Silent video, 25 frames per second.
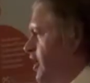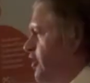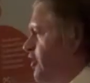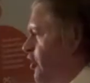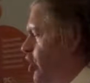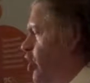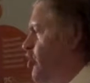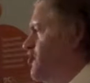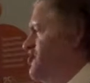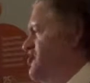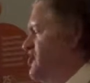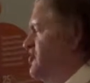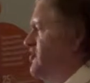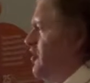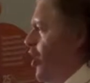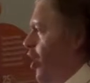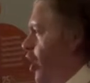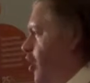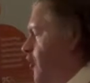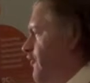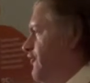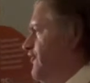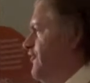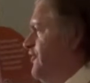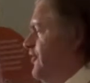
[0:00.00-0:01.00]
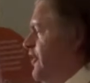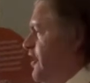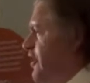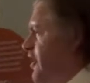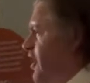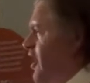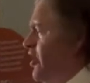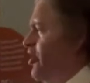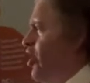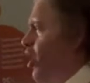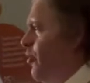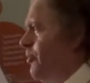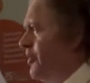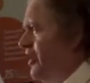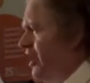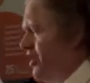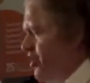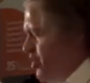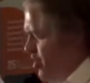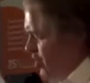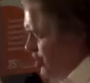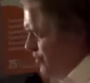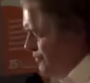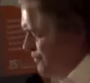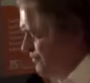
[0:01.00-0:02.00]
costs of
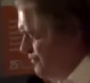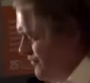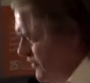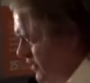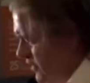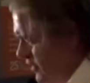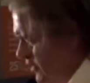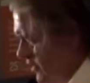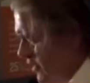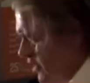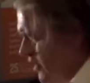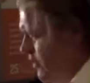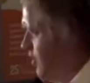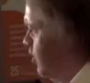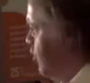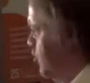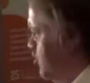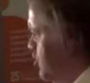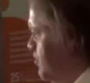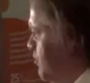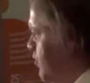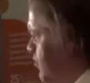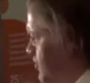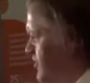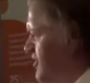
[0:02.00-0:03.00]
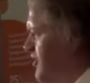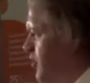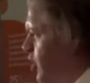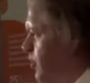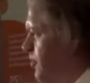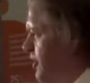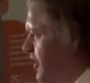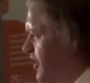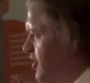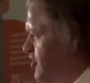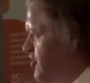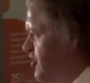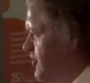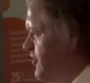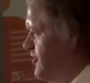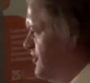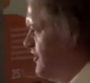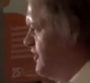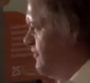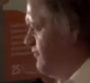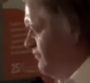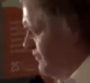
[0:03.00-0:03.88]
accommodation, logement, accommodation, isn't it?